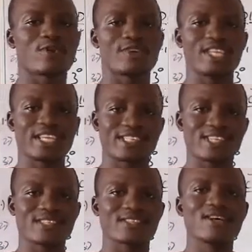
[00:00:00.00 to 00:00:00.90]
of
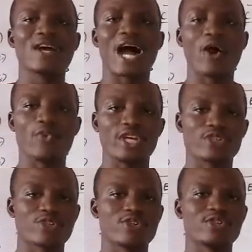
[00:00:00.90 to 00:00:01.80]
indices and we
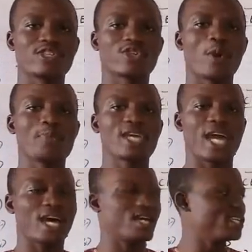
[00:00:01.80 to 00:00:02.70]
introduced the topic
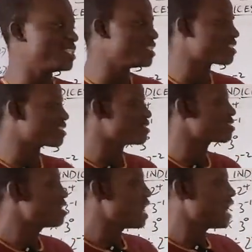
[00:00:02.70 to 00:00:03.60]

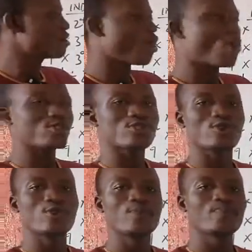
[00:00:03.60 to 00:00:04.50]
indices. And
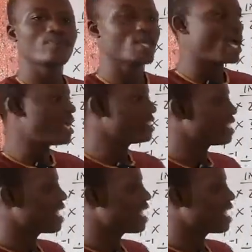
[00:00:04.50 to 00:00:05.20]
also, in the